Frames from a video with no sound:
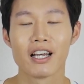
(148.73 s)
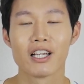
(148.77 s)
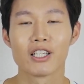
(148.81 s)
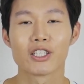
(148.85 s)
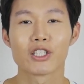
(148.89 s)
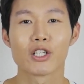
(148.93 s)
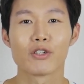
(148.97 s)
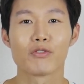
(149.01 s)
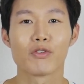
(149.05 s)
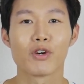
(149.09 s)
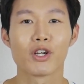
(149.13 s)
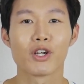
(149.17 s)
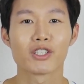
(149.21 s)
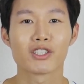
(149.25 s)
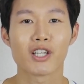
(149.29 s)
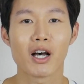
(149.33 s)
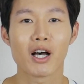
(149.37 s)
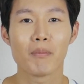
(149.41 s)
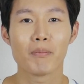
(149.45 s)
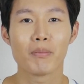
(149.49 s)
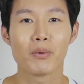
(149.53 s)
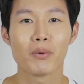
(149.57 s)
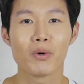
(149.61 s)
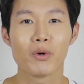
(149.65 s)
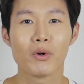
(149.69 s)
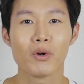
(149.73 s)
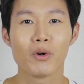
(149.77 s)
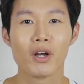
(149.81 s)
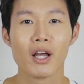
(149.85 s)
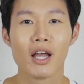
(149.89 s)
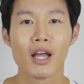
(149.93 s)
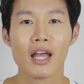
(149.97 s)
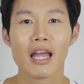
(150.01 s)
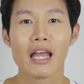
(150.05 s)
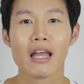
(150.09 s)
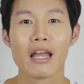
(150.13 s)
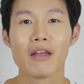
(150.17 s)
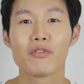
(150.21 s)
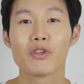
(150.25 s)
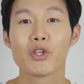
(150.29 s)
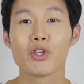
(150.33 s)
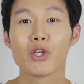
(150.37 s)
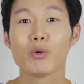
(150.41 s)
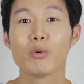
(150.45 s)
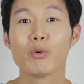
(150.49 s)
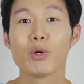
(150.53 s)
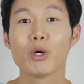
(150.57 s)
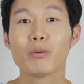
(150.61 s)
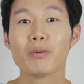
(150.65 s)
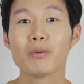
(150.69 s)
So for example, if
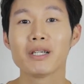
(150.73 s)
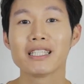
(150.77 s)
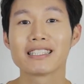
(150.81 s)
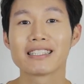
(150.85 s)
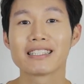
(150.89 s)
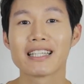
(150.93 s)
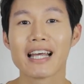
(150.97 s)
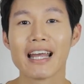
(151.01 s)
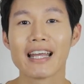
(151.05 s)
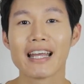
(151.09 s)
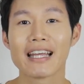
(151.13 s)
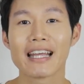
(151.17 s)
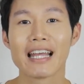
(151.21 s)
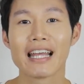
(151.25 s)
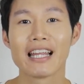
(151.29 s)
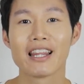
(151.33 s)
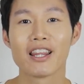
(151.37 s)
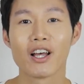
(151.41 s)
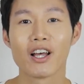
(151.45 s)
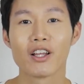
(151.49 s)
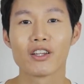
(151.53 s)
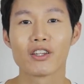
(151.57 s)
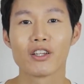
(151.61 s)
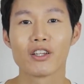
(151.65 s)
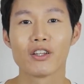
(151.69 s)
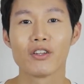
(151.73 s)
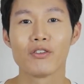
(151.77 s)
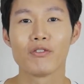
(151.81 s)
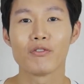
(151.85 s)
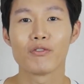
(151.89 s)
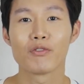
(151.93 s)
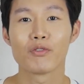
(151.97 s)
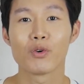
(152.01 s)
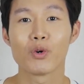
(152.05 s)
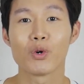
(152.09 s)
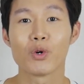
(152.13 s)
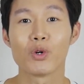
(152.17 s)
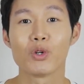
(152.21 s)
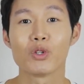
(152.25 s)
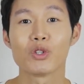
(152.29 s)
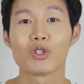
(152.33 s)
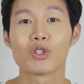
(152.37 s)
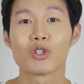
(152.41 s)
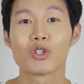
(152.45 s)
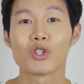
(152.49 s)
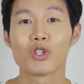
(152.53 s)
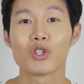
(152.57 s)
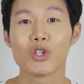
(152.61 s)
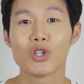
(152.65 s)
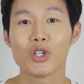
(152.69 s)
you will be staying in London for
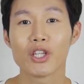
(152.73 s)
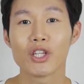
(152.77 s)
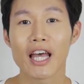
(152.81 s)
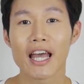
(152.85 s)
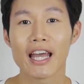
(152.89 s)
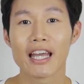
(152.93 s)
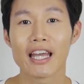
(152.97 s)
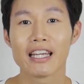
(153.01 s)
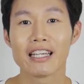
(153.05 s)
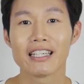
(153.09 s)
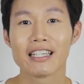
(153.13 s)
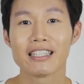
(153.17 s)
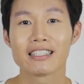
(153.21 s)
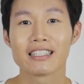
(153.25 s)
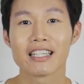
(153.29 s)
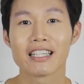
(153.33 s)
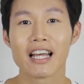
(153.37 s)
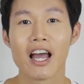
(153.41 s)
2 days,